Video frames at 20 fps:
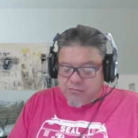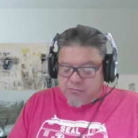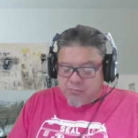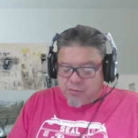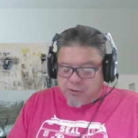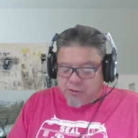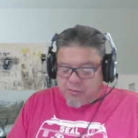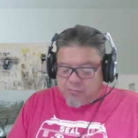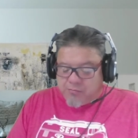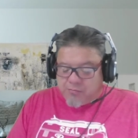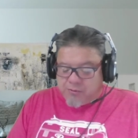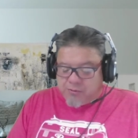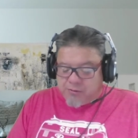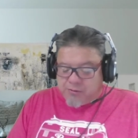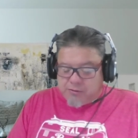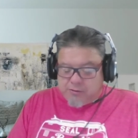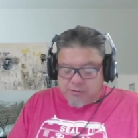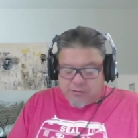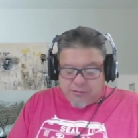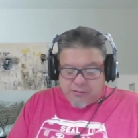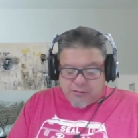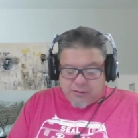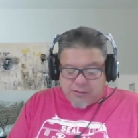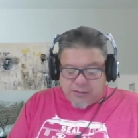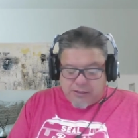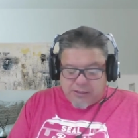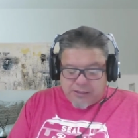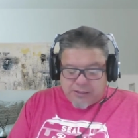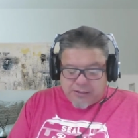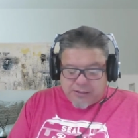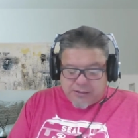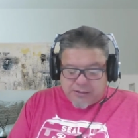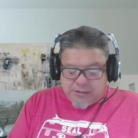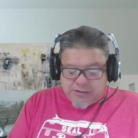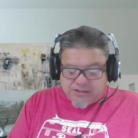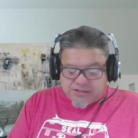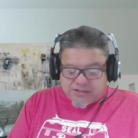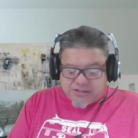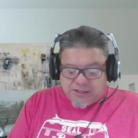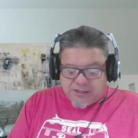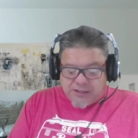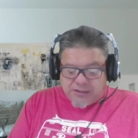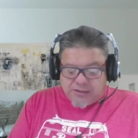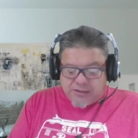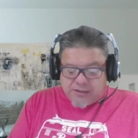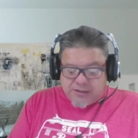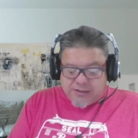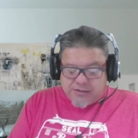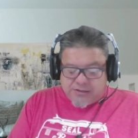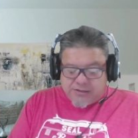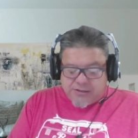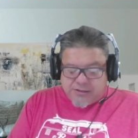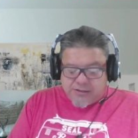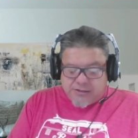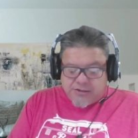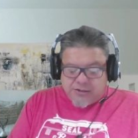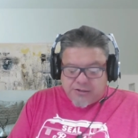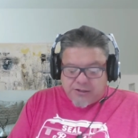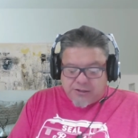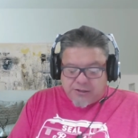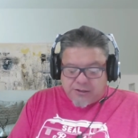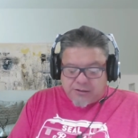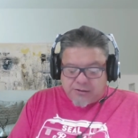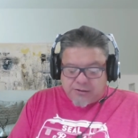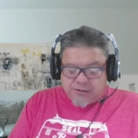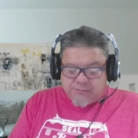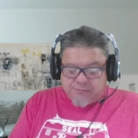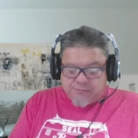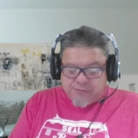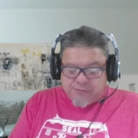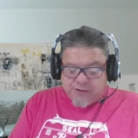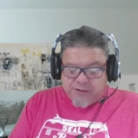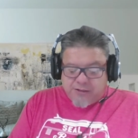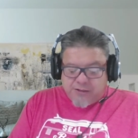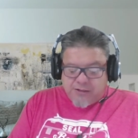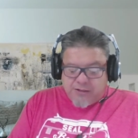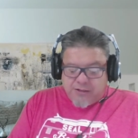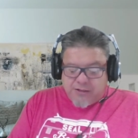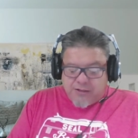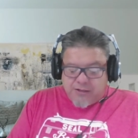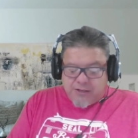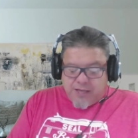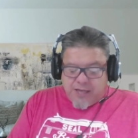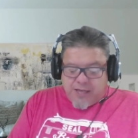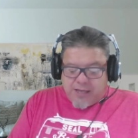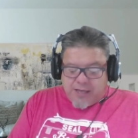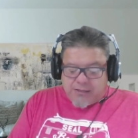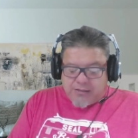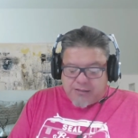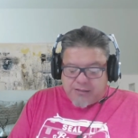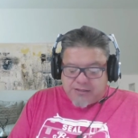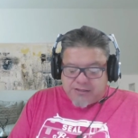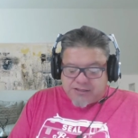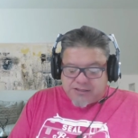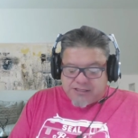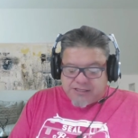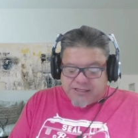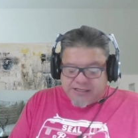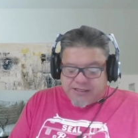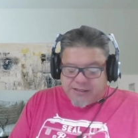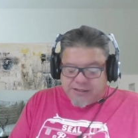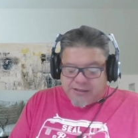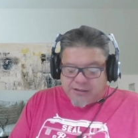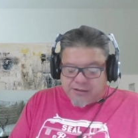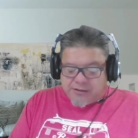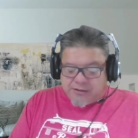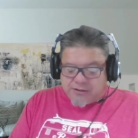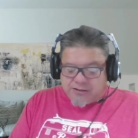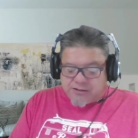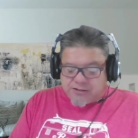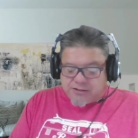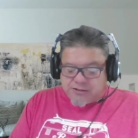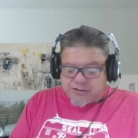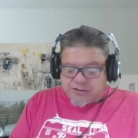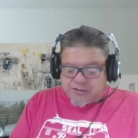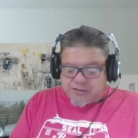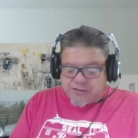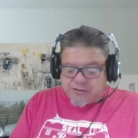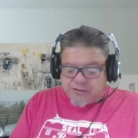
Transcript: purple, and scarlet yarn. Hang this inner curtain